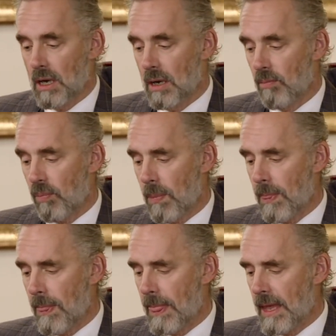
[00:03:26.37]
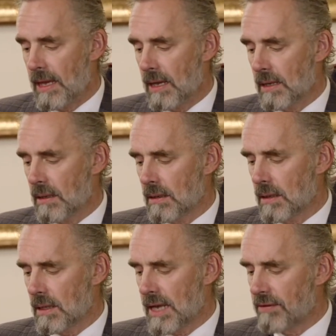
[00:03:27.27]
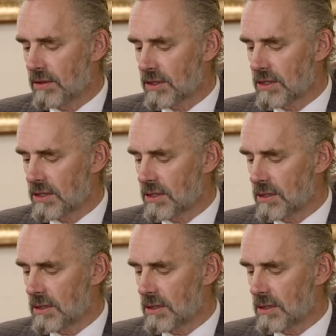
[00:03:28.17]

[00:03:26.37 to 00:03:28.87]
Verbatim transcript: Um, The Devils is,